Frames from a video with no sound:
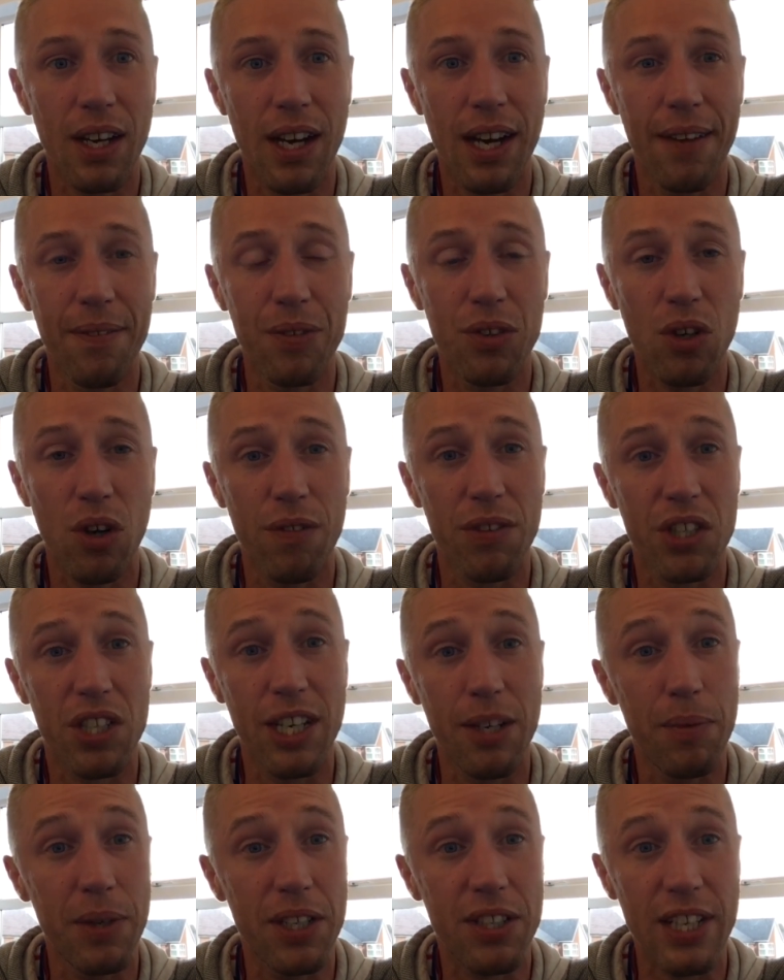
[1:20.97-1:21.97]
And
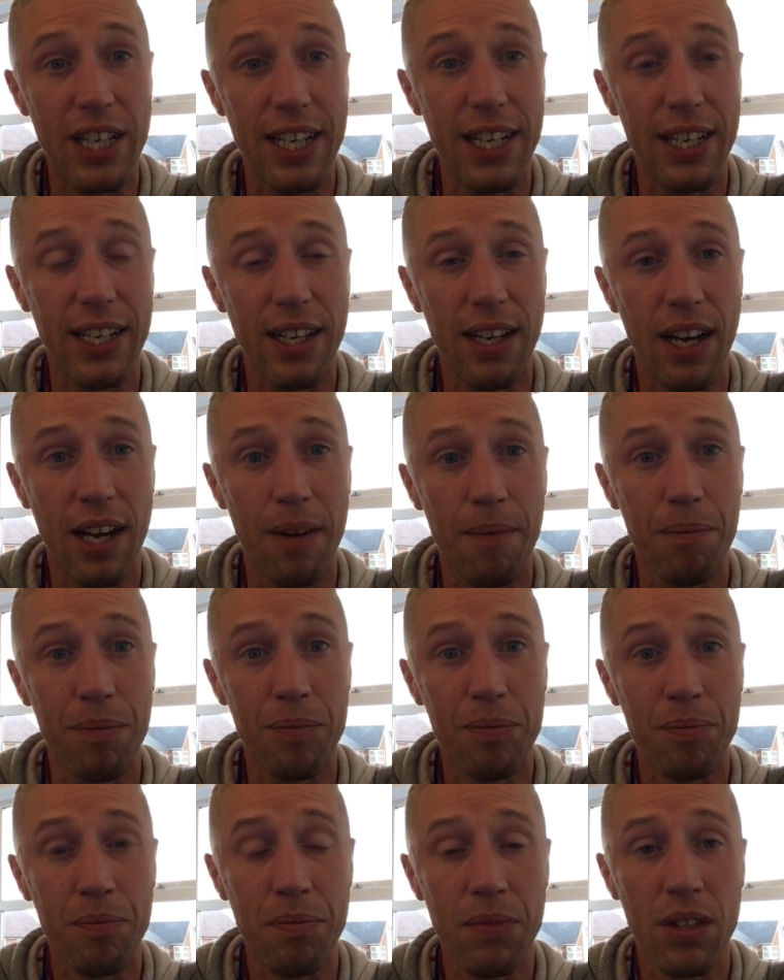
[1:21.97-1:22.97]
obviously we see
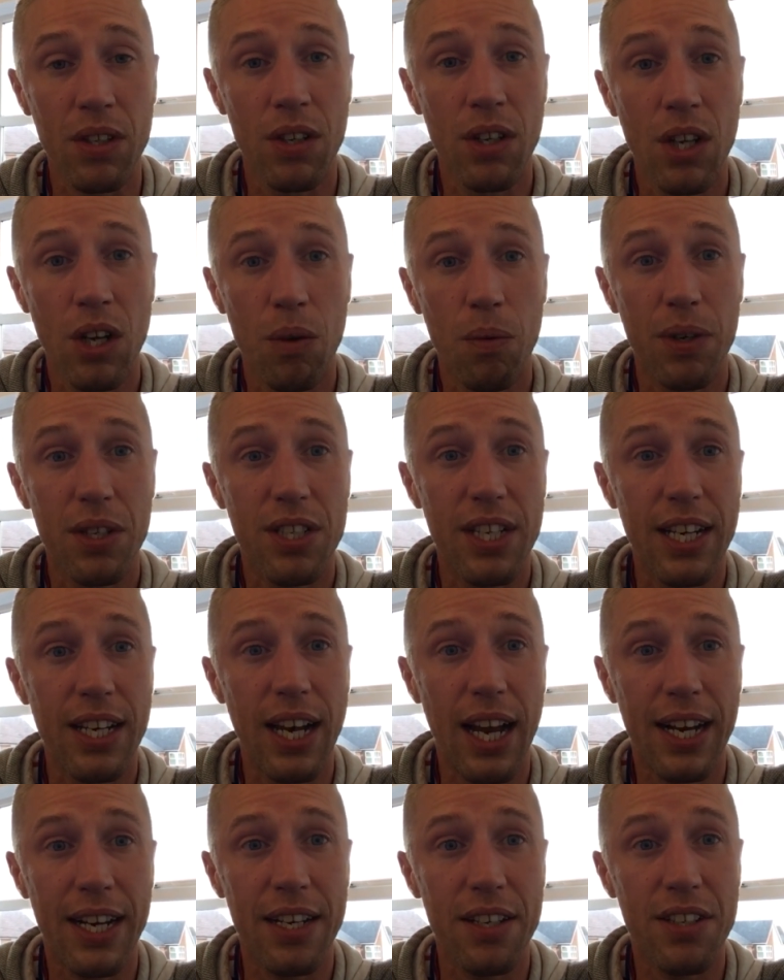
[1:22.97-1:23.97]

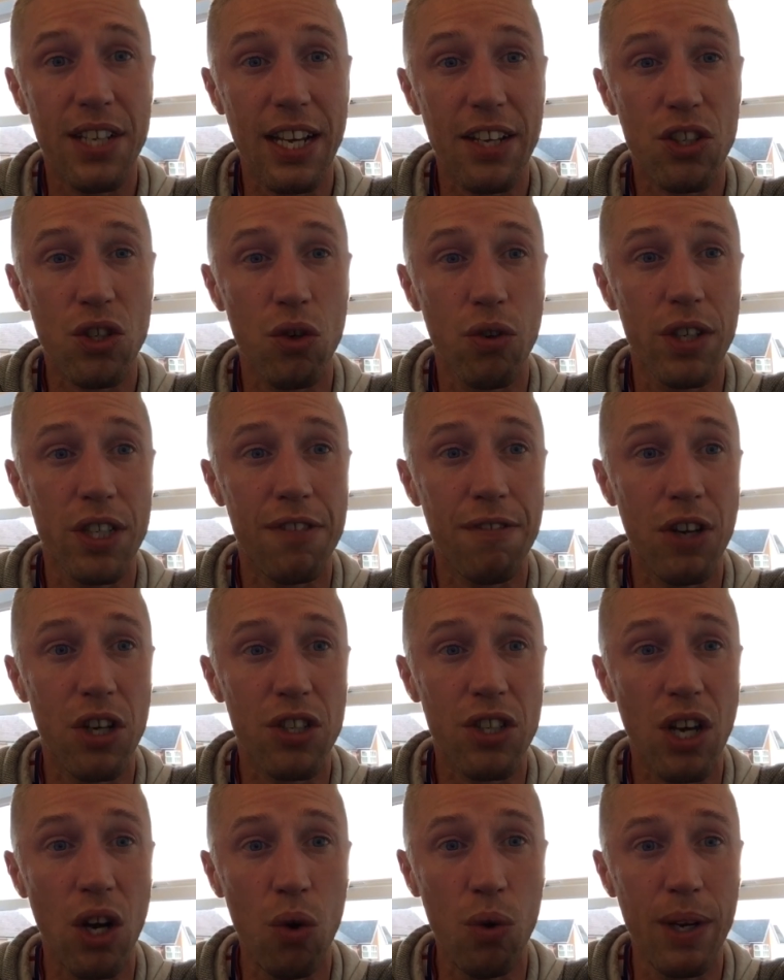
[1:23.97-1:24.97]
Lacazette score his
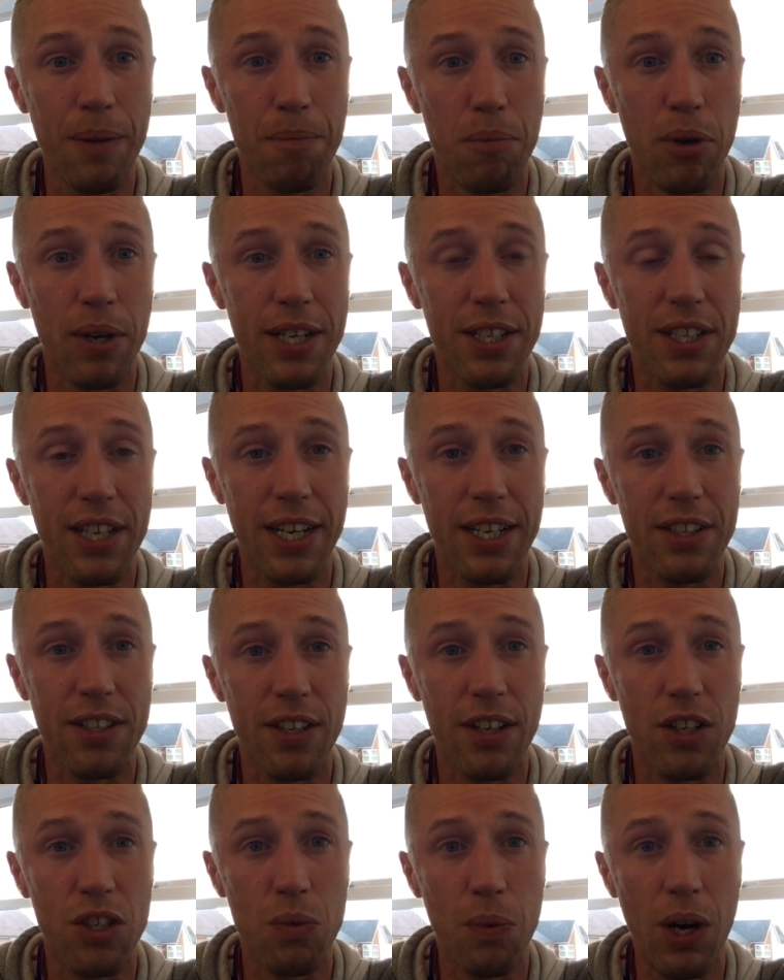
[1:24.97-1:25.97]
first goal in
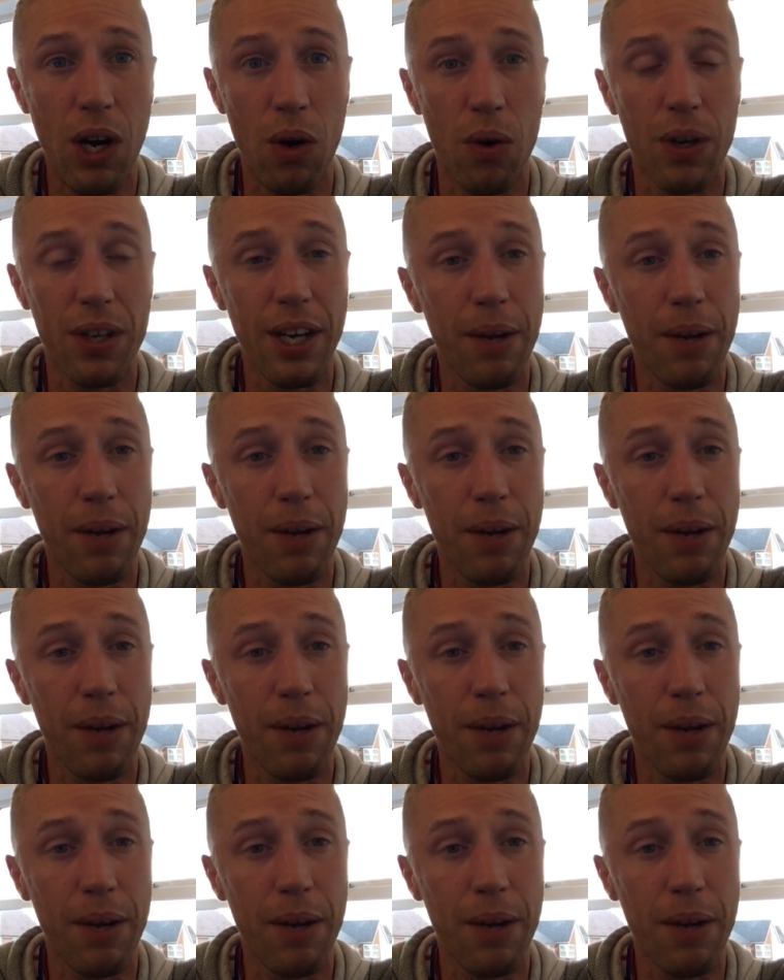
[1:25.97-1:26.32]
pre-season as well.